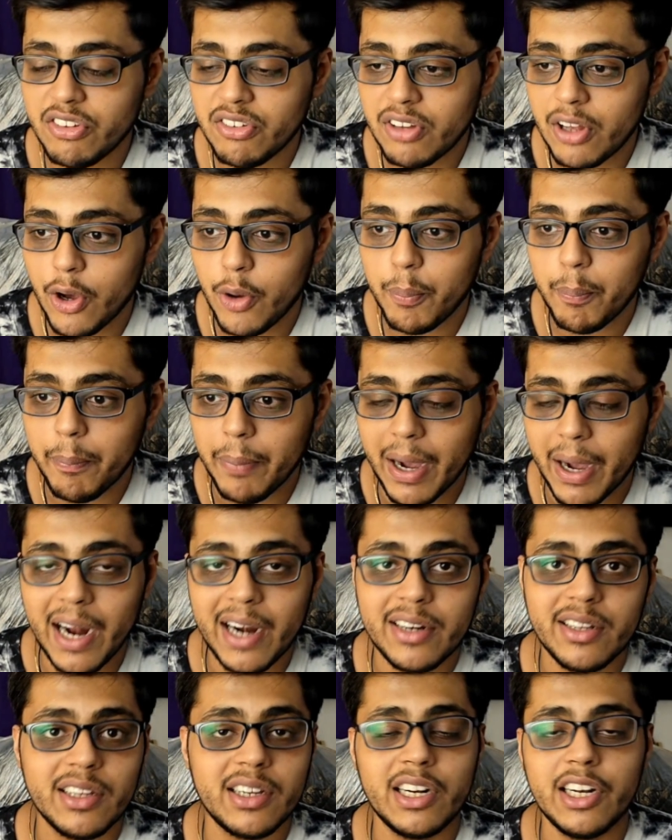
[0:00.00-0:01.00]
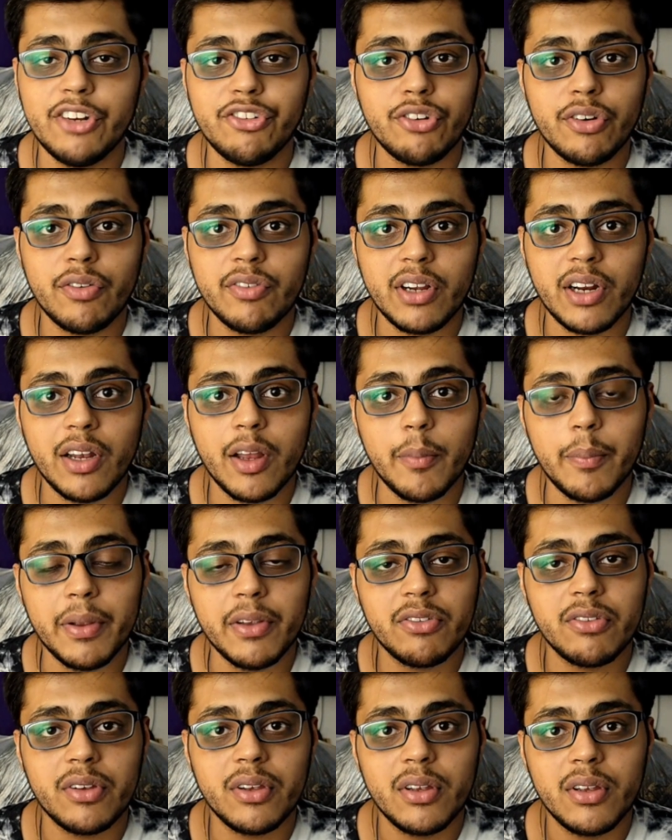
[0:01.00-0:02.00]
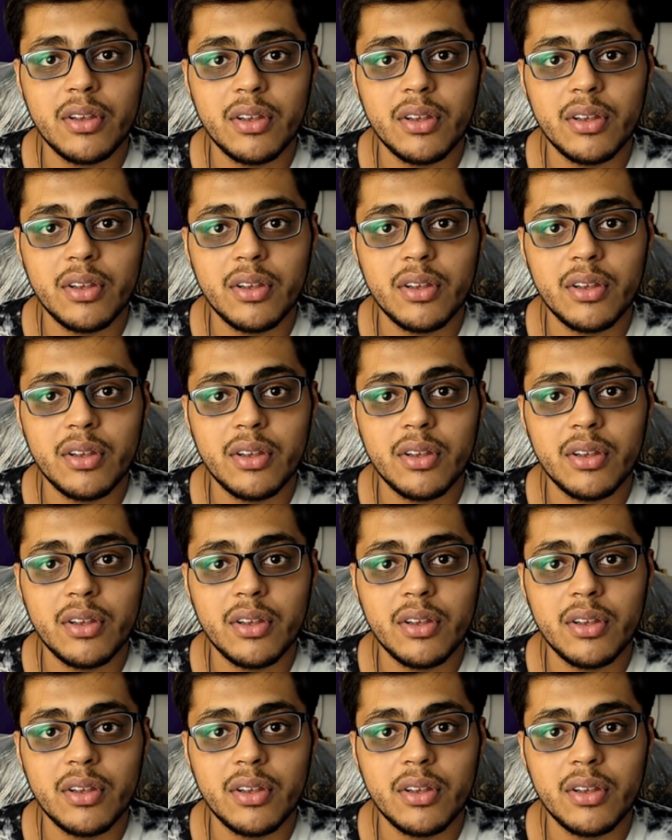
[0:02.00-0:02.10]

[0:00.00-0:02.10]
just how bad the condition of the club is.